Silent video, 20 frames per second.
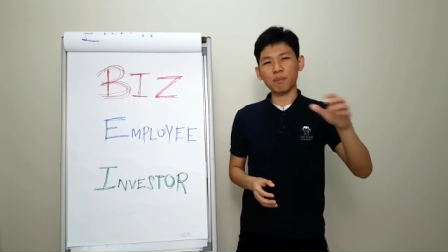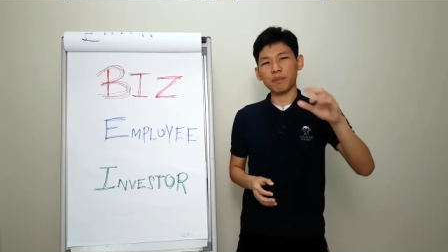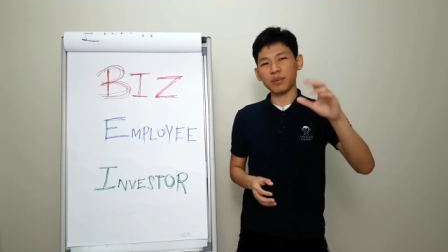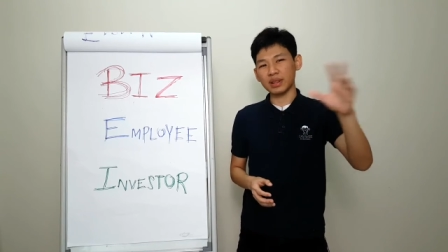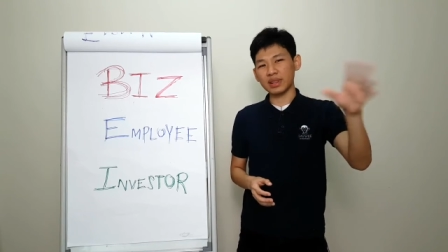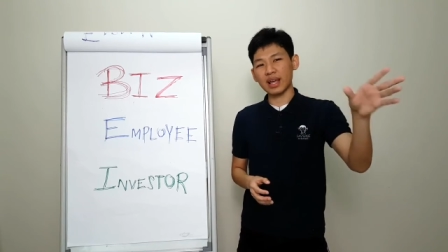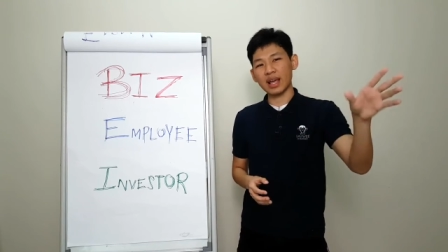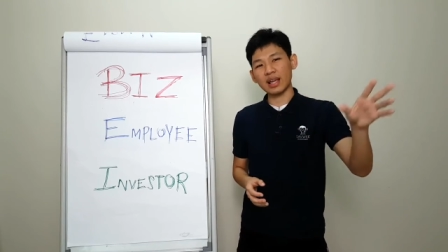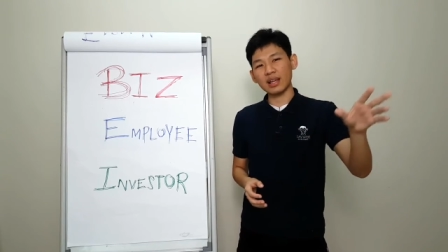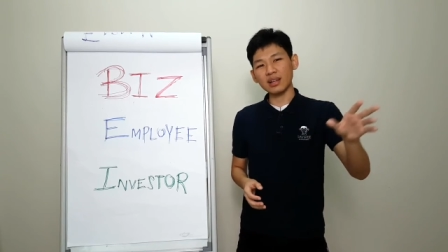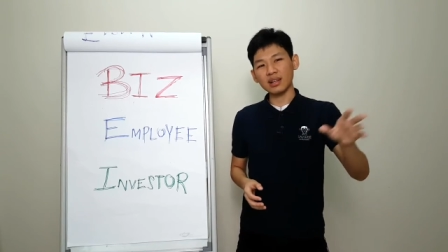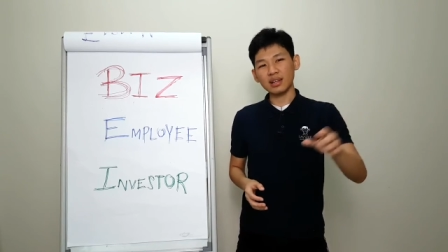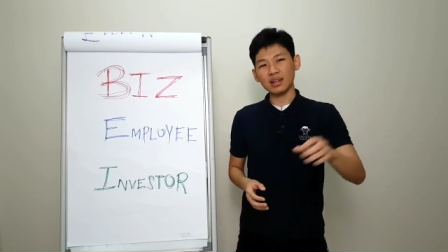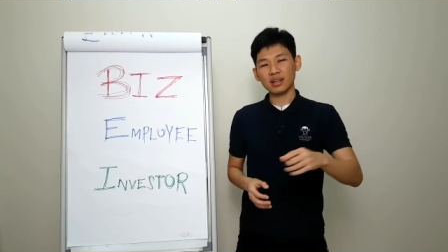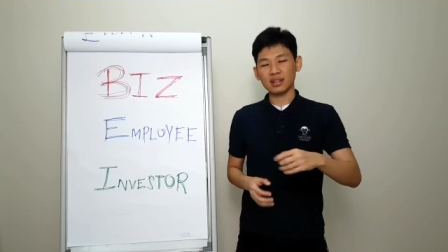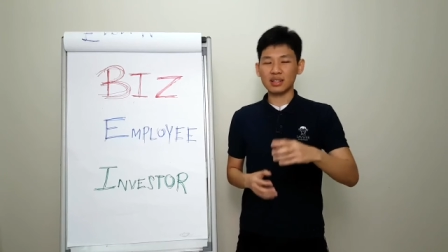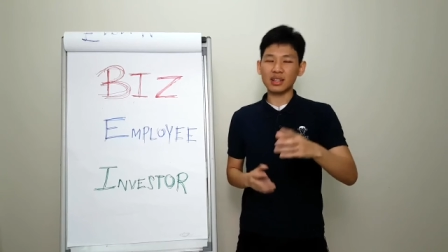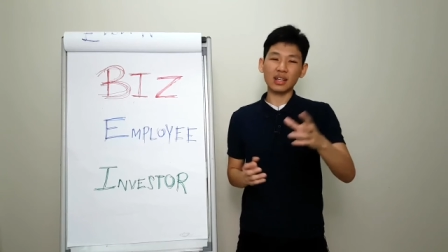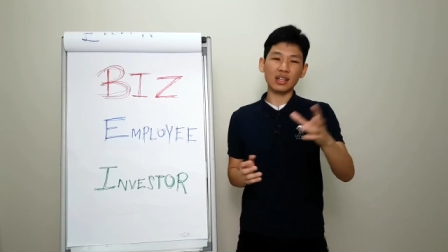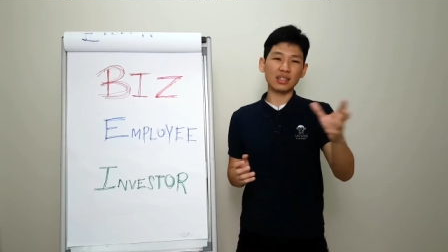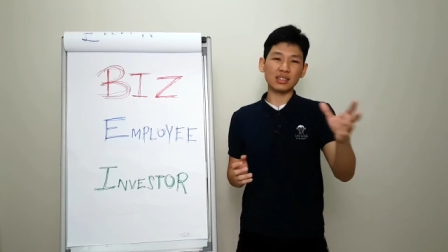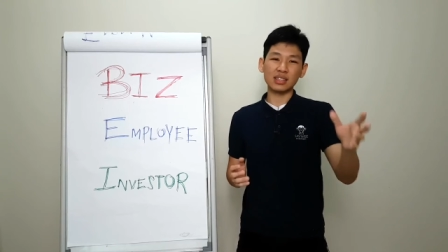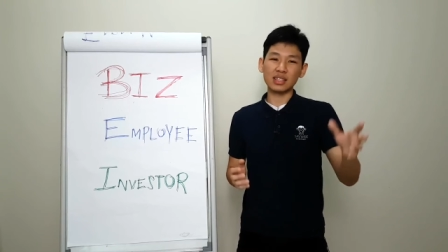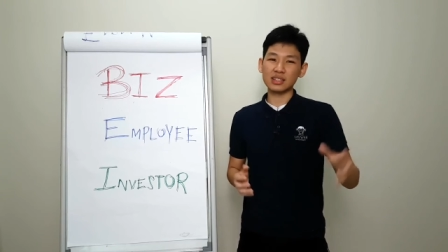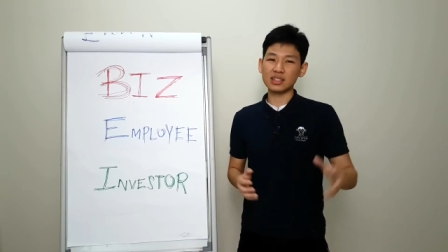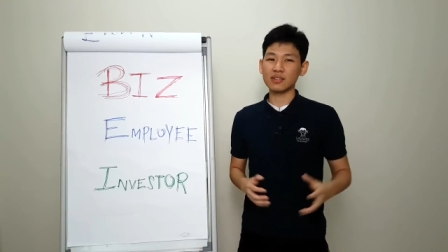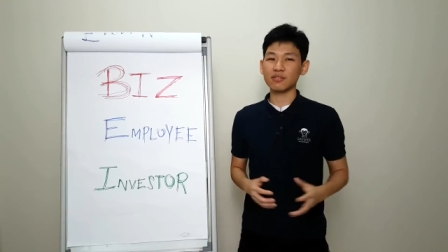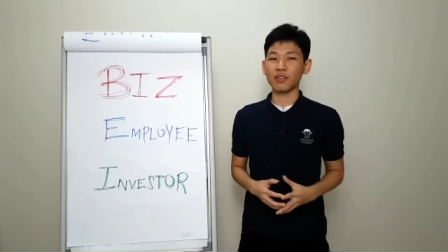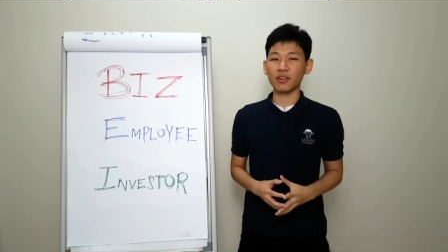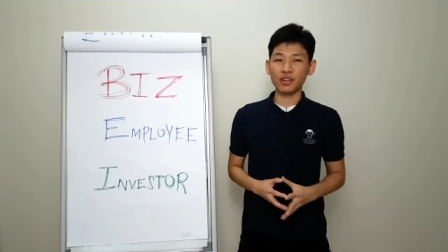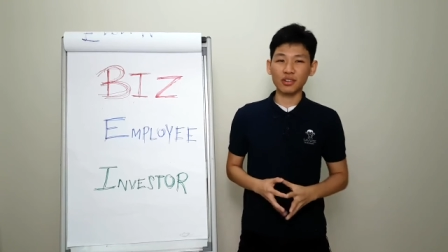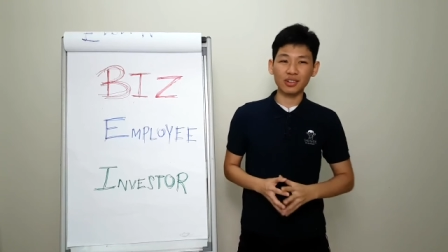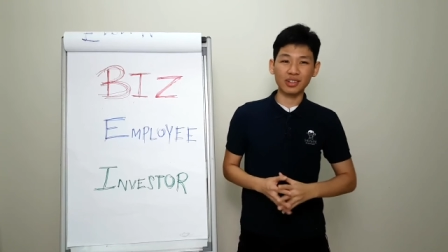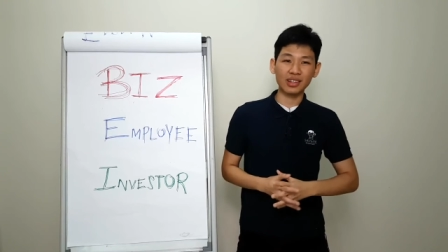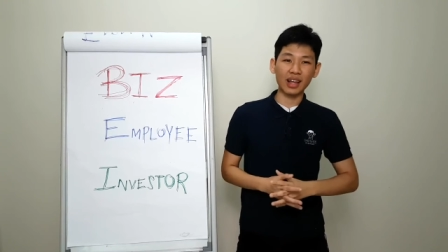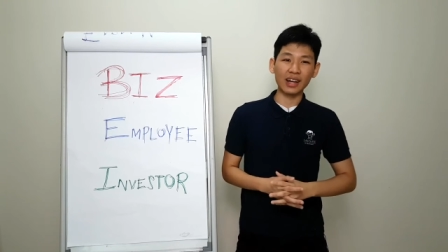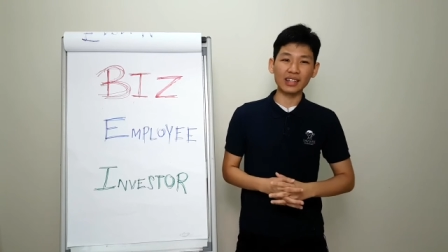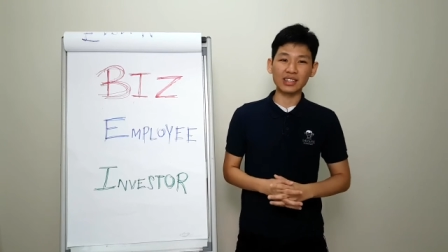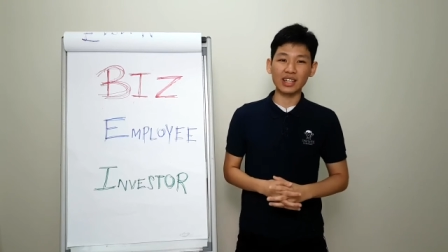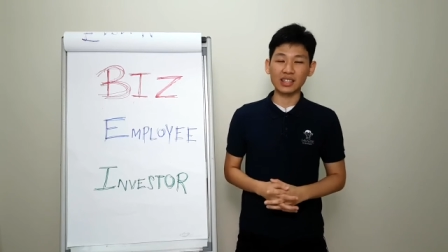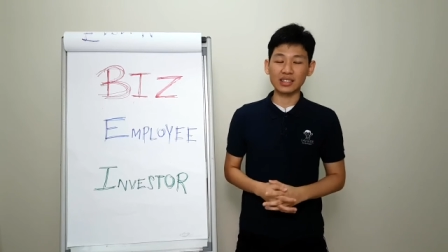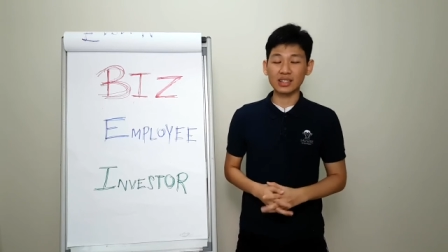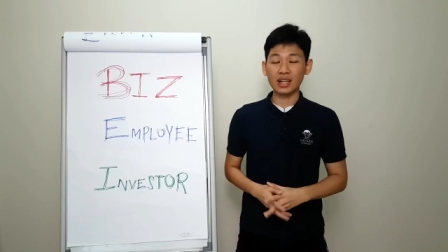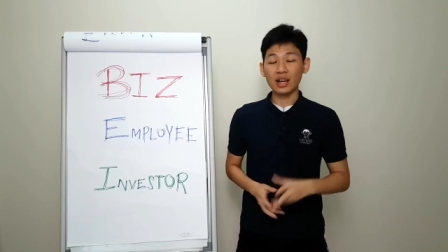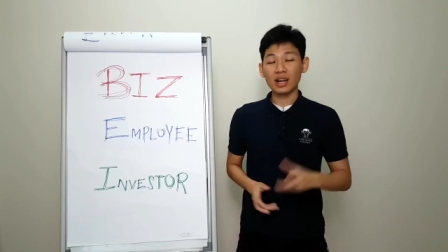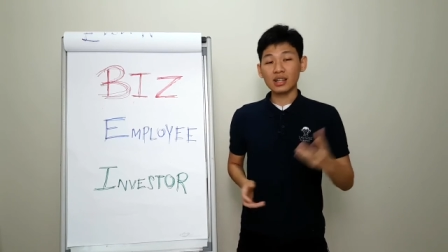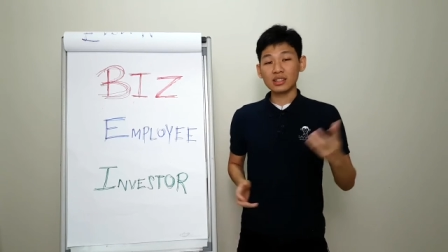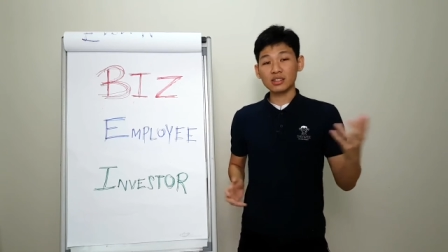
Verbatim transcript: per day that is easy for you to digest.